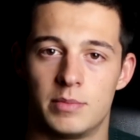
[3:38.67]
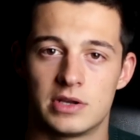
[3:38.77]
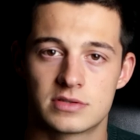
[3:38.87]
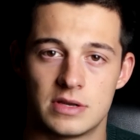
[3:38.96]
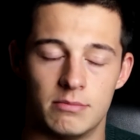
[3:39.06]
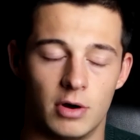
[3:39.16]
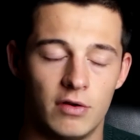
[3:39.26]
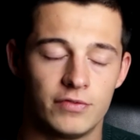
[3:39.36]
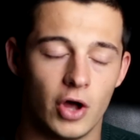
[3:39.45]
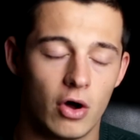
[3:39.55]
because they
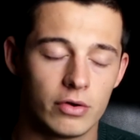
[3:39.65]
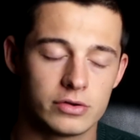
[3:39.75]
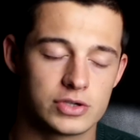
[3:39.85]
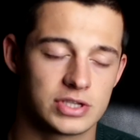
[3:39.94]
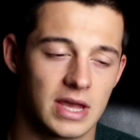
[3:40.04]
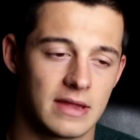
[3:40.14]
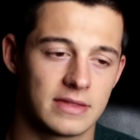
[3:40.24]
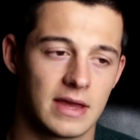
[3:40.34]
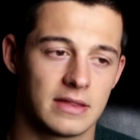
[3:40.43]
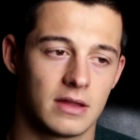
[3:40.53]
both don't
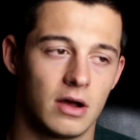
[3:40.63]
understand that